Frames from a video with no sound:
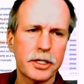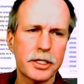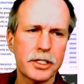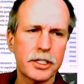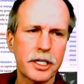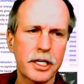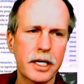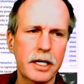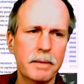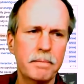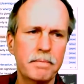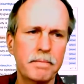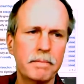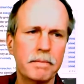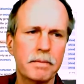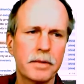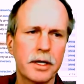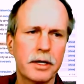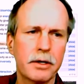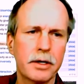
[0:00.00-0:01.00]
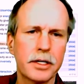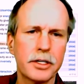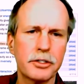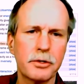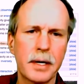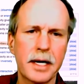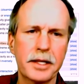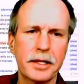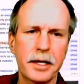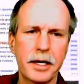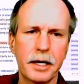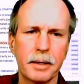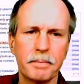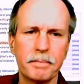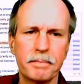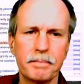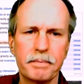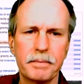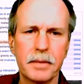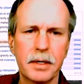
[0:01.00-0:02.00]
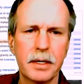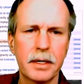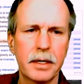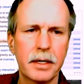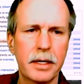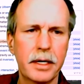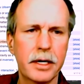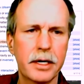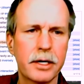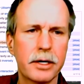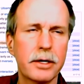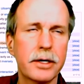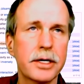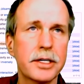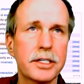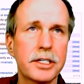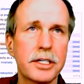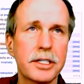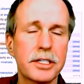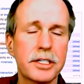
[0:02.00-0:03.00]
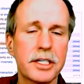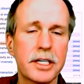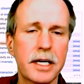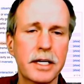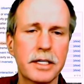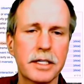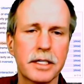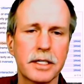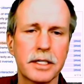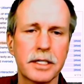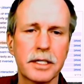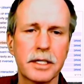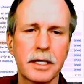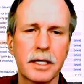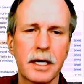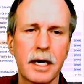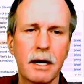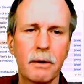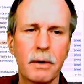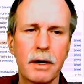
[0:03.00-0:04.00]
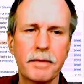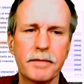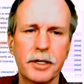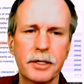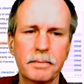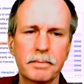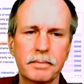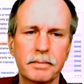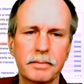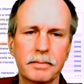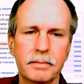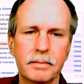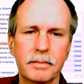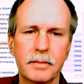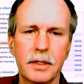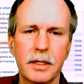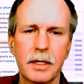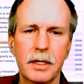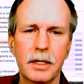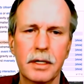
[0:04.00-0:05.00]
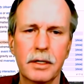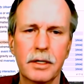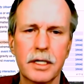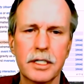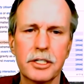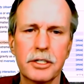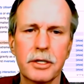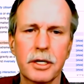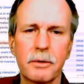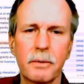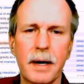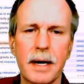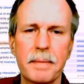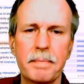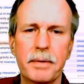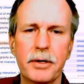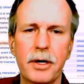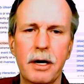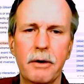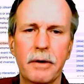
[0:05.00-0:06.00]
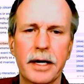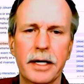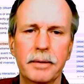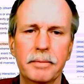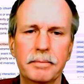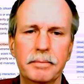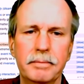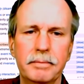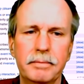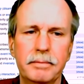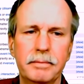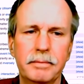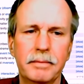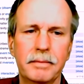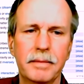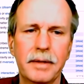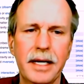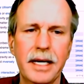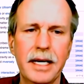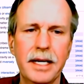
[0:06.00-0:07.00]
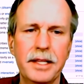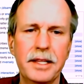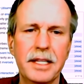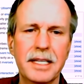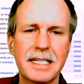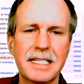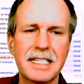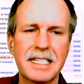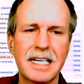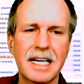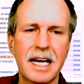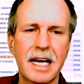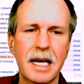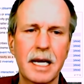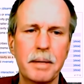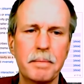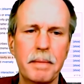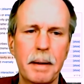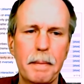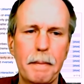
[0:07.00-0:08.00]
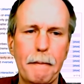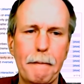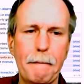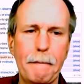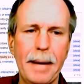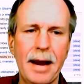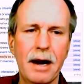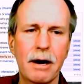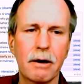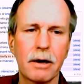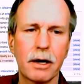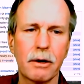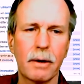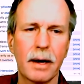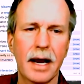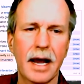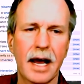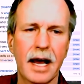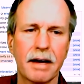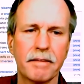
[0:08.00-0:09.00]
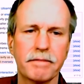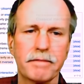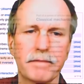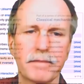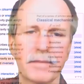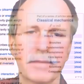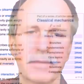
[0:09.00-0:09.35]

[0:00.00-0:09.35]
you can see, there it is right there. Here is his sentence. However, let's look right below it. In the same paragraph.